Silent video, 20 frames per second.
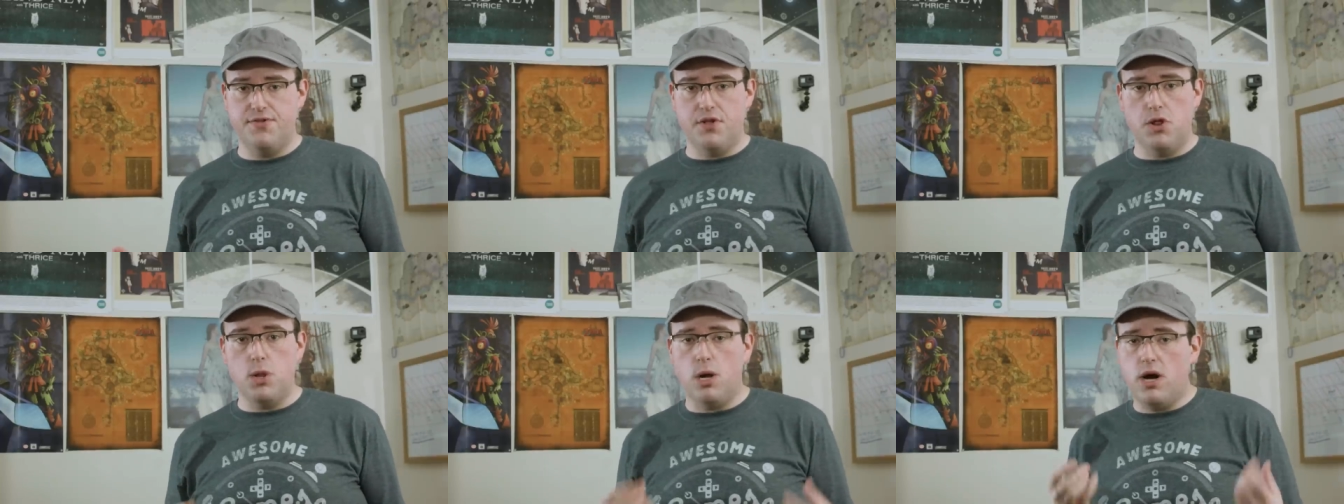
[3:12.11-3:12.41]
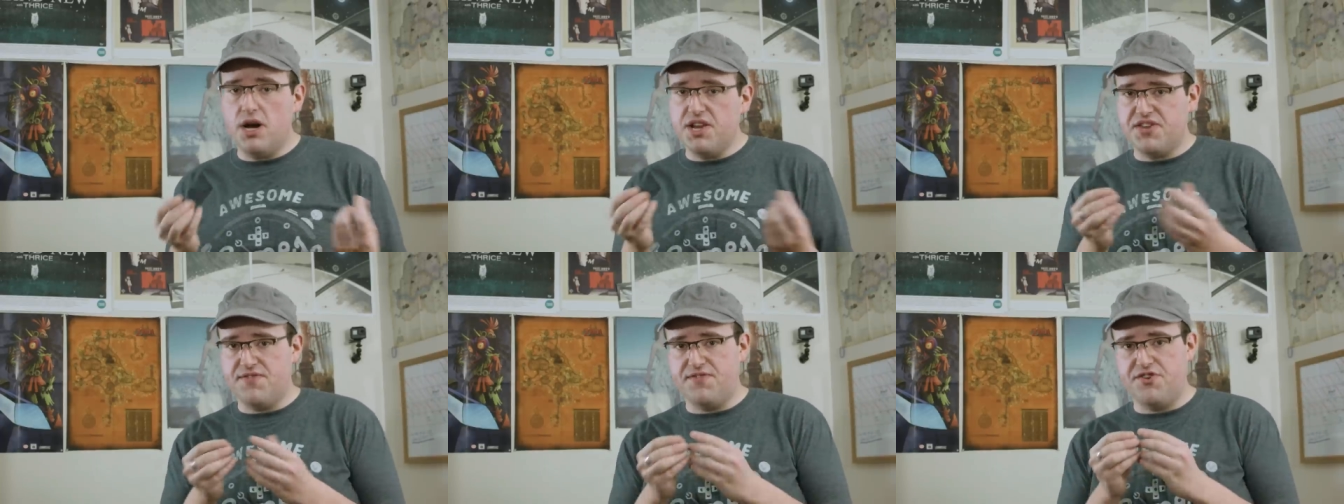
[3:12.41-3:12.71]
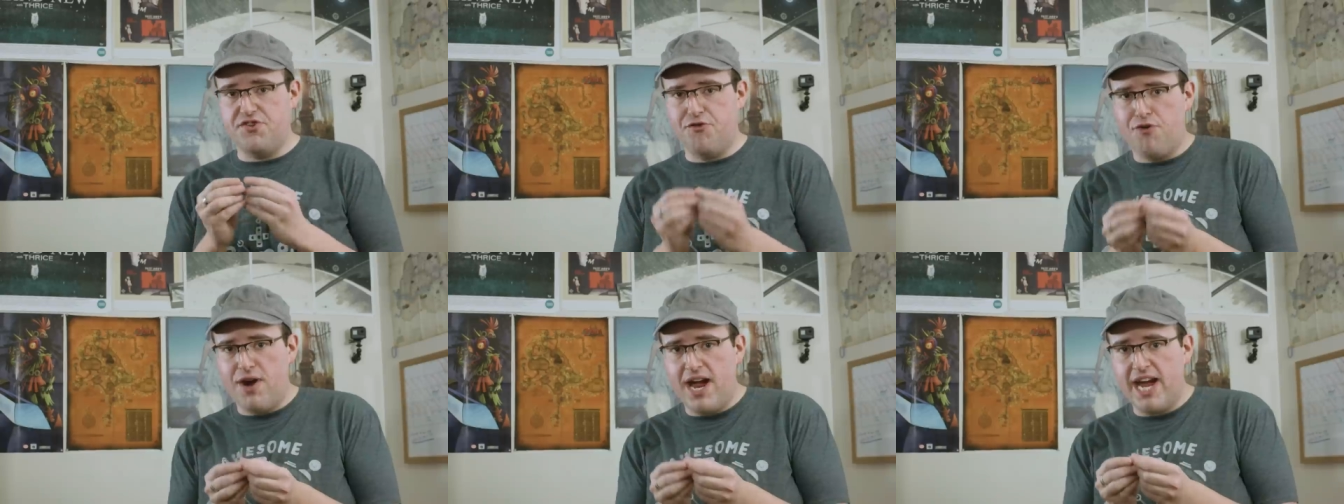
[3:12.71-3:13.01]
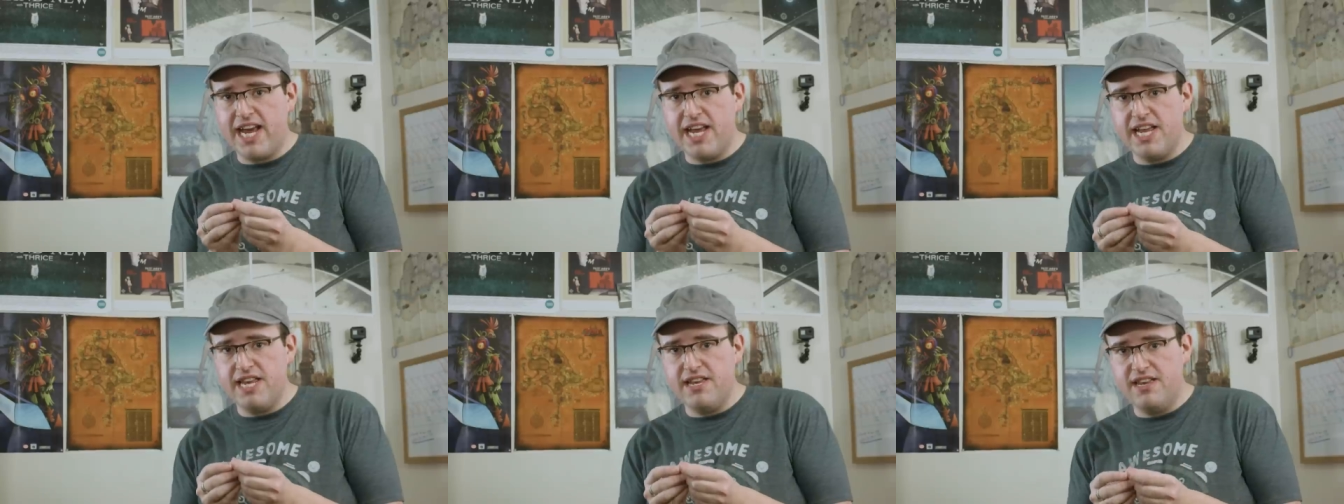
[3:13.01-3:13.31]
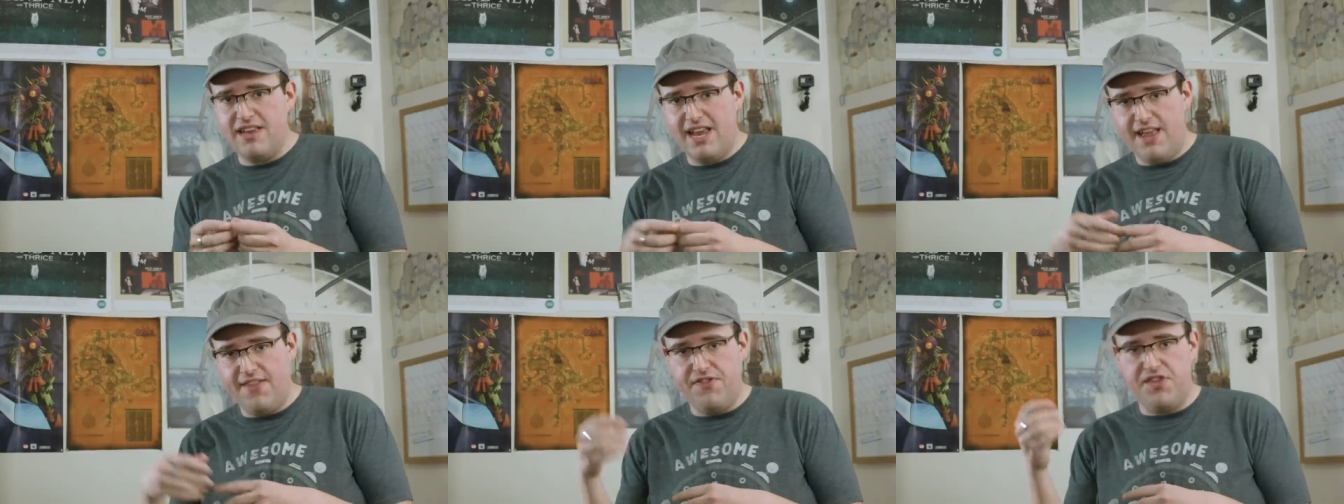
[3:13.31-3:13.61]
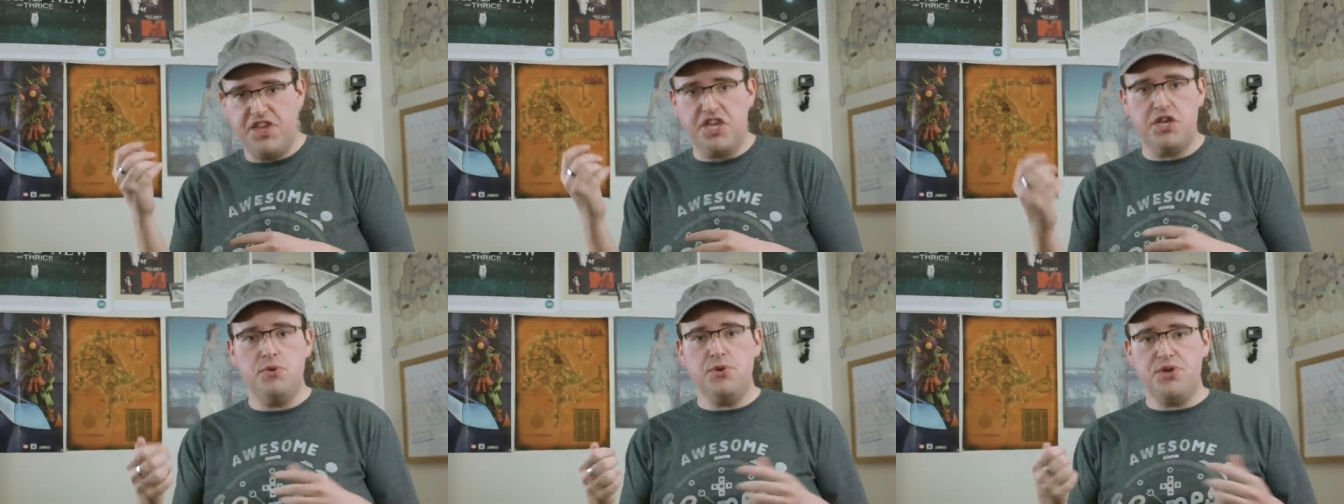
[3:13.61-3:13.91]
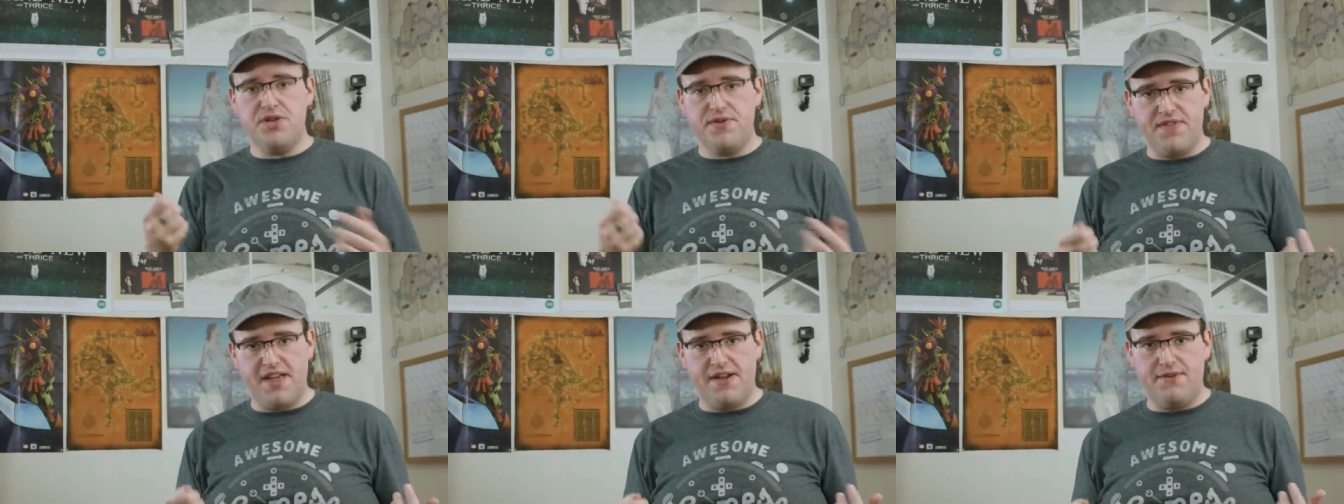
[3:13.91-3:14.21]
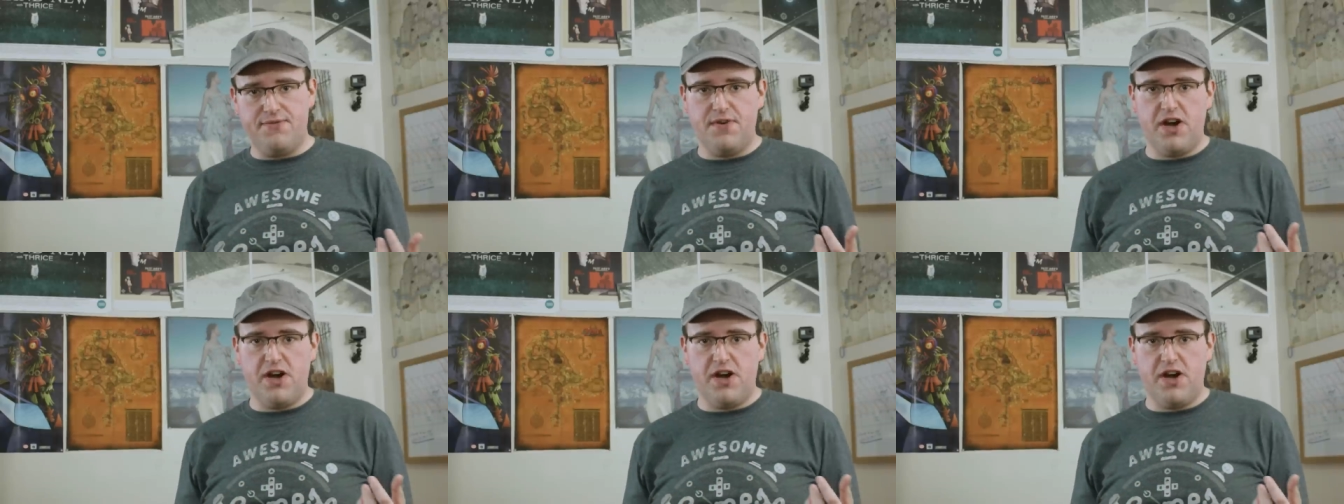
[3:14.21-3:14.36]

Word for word: The loss of a dragon and the use of that